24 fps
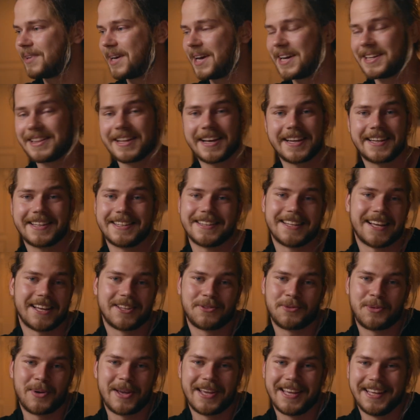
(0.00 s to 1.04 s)
I like it
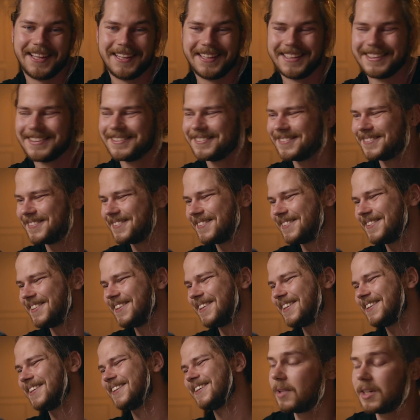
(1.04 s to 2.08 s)
that way.
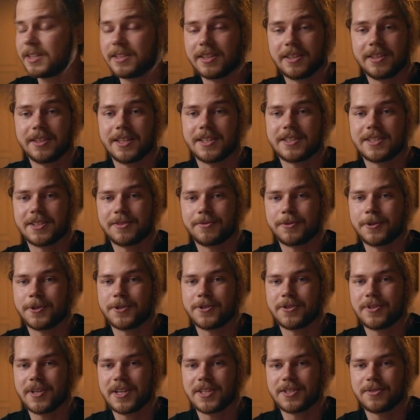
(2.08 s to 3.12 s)
Okay, I think that's it for
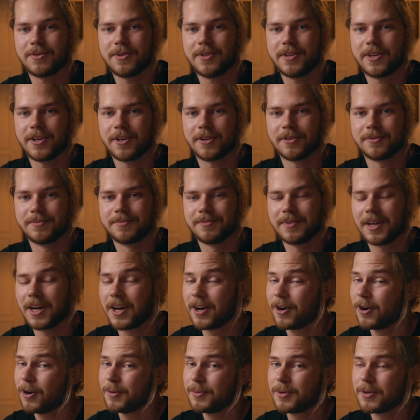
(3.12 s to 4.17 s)
today's video.
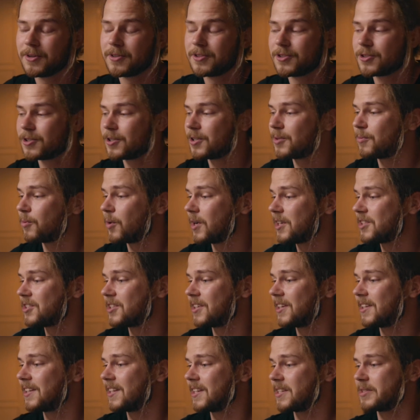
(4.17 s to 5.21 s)
I hope you enjoyed
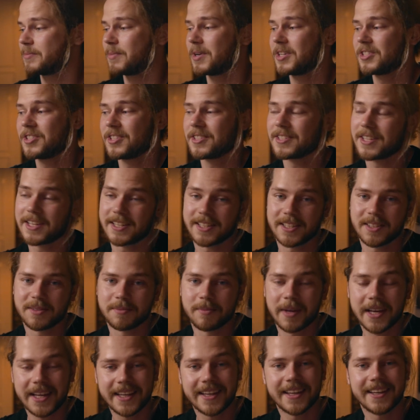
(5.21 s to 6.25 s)
watching it as much as I did
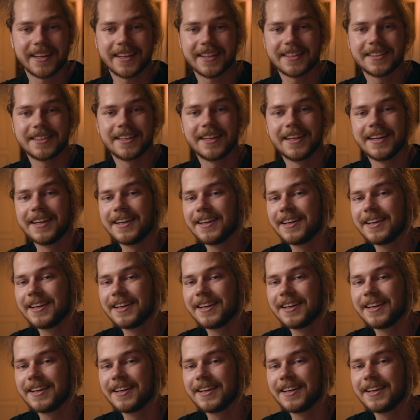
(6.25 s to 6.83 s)
making it.